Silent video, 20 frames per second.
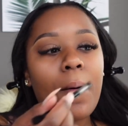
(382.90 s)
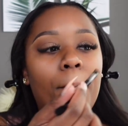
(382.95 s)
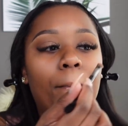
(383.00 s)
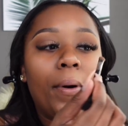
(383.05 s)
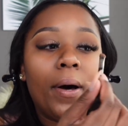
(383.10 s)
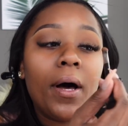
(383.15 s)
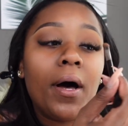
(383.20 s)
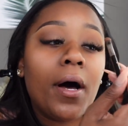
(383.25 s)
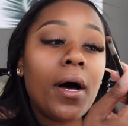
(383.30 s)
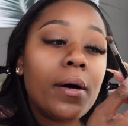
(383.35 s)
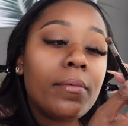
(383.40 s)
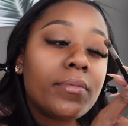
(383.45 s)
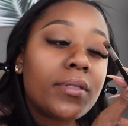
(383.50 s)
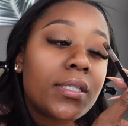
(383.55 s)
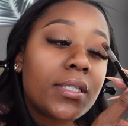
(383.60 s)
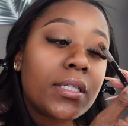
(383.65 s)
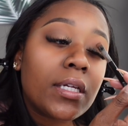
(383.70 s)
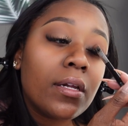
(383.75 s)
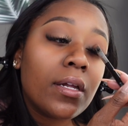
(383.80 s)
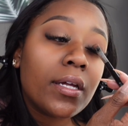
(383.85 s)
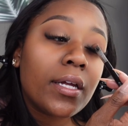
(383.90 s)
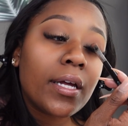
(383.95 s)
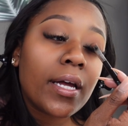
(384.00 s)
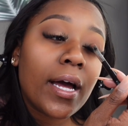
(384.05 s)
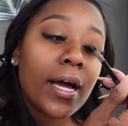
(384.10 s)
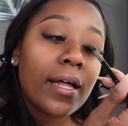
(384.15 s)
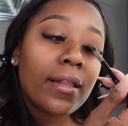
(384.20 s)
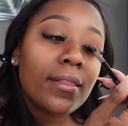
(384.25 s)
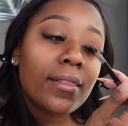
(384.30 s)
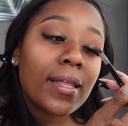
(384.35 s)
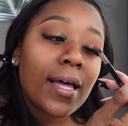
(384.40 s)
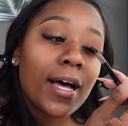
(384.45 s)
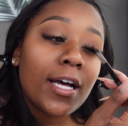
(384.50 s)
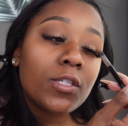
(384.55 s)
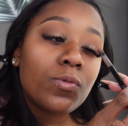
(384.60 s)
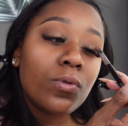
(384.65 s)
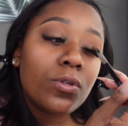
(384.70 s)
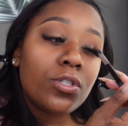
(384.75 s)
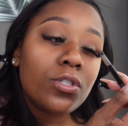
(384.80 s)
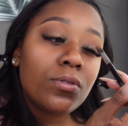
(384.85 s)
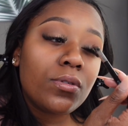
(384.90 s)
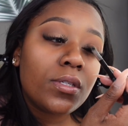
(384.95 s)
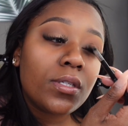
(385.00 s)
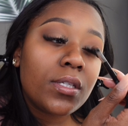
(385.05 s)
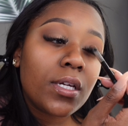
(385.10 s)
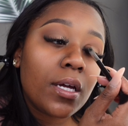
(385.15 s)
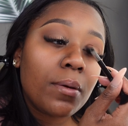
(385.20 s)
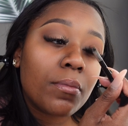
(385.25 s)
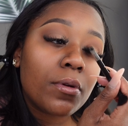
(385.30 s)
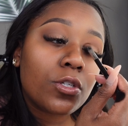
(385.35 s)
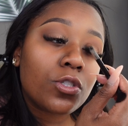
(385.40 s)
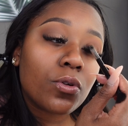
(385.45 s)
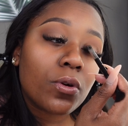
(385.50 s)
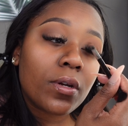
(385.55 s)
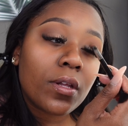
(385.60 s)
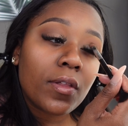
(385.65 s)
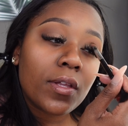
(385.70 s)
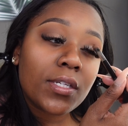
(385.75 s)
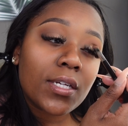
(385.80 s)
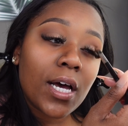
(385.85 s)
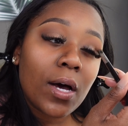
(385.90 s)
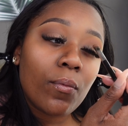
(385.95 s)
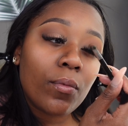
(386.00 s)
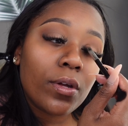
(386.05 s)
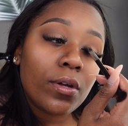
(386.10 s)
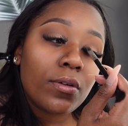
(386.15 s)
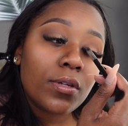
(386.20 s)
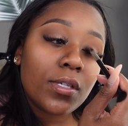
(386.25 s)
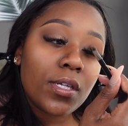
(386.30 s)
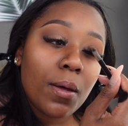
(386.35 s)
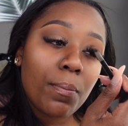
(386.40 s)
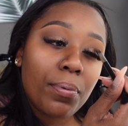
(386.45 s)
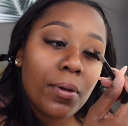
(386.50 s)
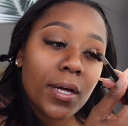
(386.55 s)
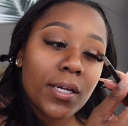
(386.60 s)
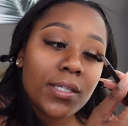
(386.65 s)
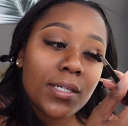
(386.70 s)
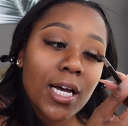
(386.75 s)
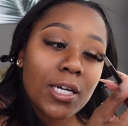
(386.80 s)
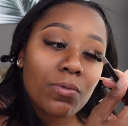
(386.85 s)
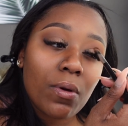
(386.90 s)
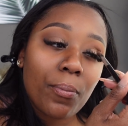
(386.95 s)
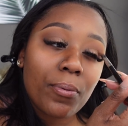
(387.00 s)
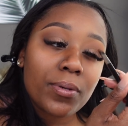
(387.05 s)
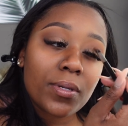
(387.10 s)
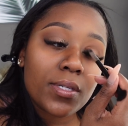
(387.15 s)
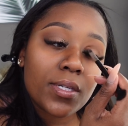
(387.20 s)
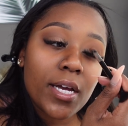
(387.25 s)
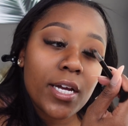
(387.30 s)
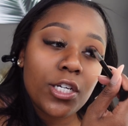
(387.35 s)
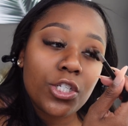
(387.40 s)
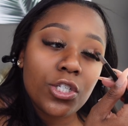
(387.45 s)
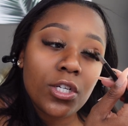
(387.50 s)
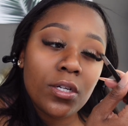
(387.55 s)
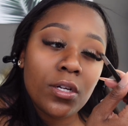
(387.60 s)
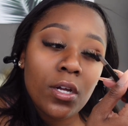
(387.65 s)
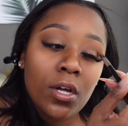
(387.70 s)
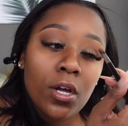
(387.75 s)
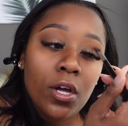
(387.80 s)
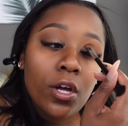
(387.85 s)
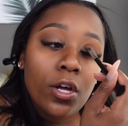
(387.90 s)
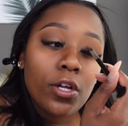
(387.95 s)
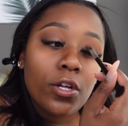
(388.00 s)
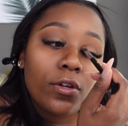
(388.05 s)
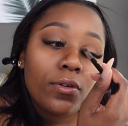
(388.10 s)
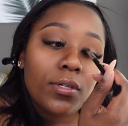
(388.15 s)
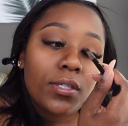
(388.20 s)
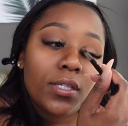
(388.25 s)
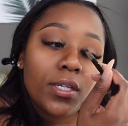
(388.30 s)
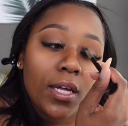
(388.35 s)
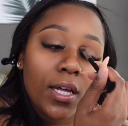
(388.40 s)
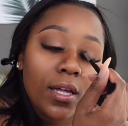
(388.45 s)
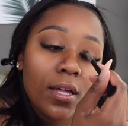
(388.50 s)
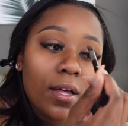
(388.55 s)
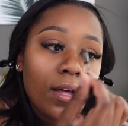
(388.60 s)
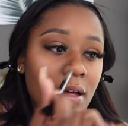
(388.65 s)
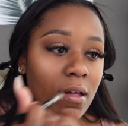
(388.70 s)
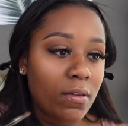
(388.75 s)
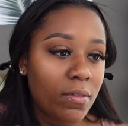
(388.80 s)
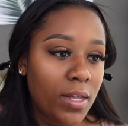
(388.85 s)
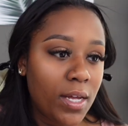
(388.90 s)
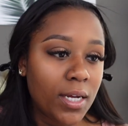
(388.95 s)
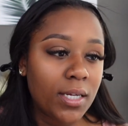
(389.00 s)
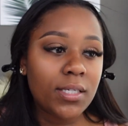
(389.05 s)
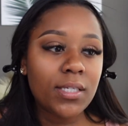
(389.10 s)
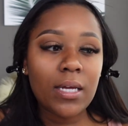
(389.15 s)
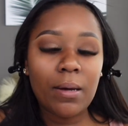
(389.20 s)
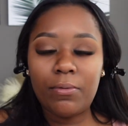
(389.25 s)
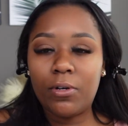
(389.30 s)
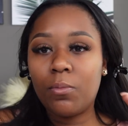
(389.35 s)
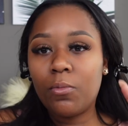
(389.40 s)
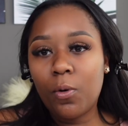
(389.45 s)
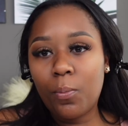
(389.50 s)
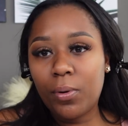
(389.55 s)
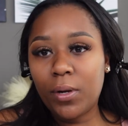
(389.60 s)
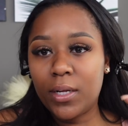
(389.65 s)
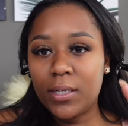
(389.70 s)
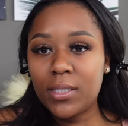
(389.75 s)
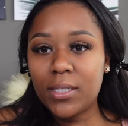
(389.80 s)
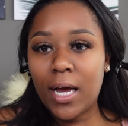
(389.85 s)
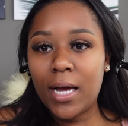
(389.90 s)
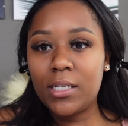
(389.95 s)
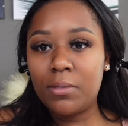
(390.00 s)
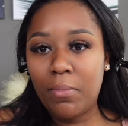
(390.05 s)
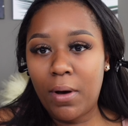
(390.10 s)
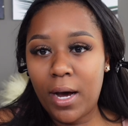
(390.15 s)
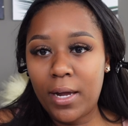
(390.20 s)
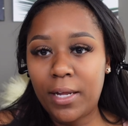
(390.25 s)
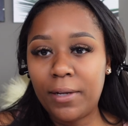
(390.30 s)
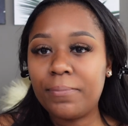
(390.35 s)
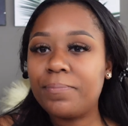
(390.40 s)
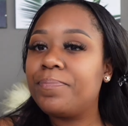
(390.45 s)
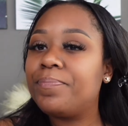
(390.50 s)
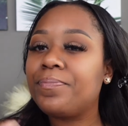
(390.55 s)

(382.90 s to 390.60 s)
But um, still and yet, that's what you see majority of the time. When you see plus size representation, you see the acceptable plus size body.